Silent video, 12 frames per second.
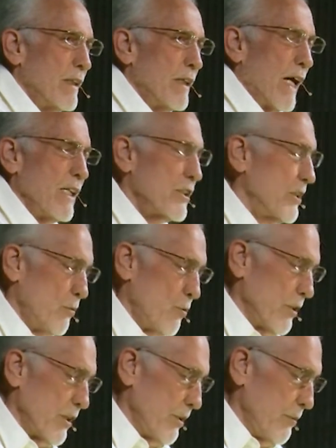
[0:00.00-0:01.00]
I just don't want
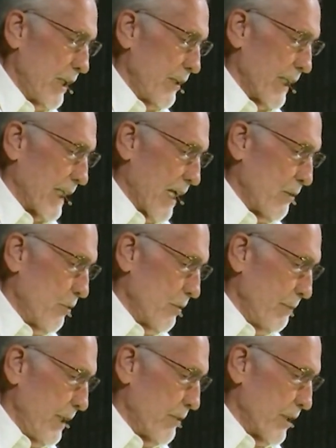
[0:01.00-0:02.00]
to do anything. I don't want to
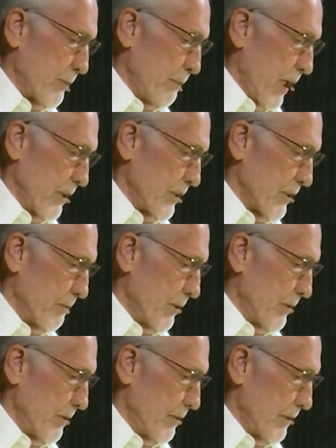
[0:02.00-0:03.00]
be
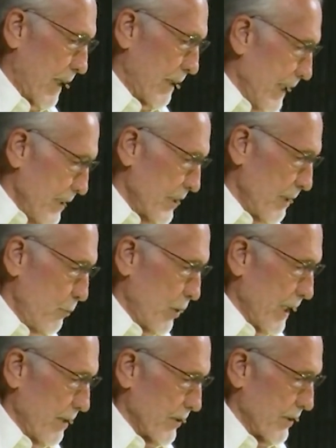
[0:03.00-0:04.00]
responsible. I let someone
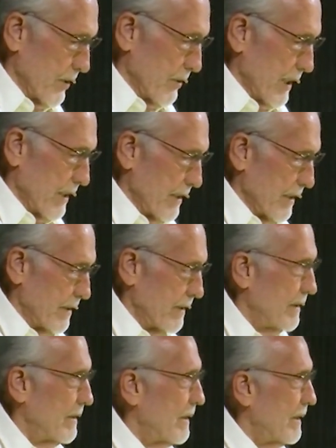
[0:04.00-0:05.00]
else do it.
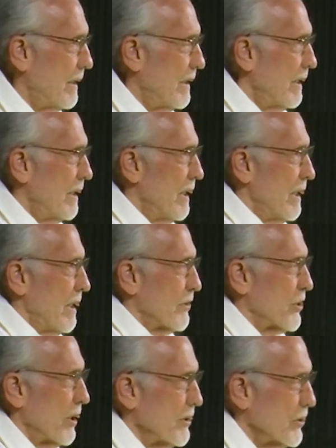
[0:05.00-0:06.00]

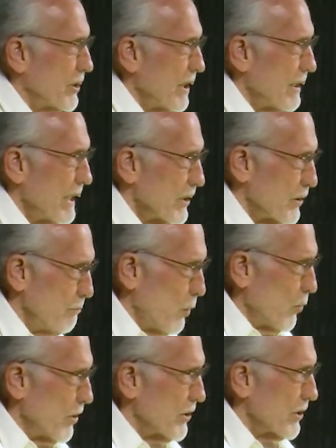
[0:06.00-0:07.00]
Church, there is
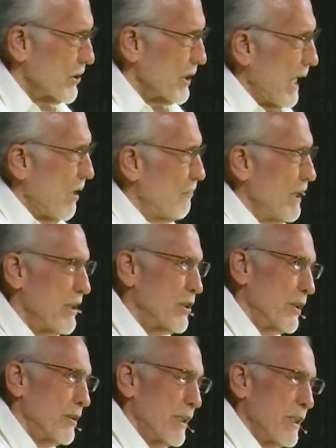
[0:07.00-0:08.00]
more to
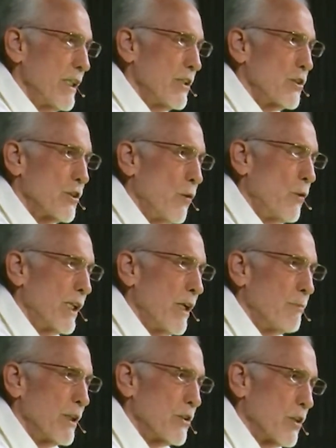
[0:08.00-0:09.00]
salvation than just showing
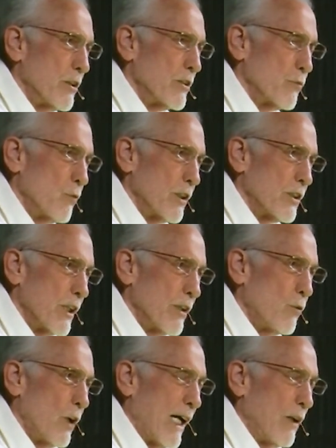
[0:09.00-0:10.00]
up at church once in a
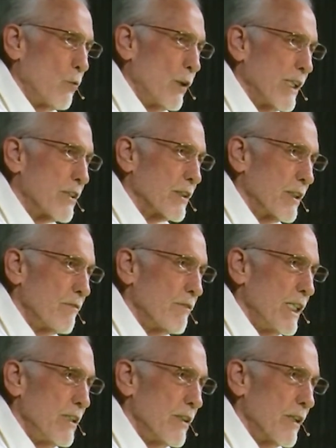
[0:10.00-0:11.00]
while when it's
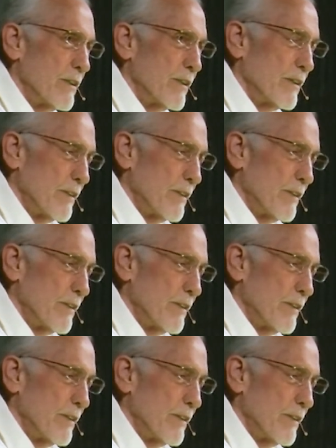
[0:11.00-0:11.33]
convenient.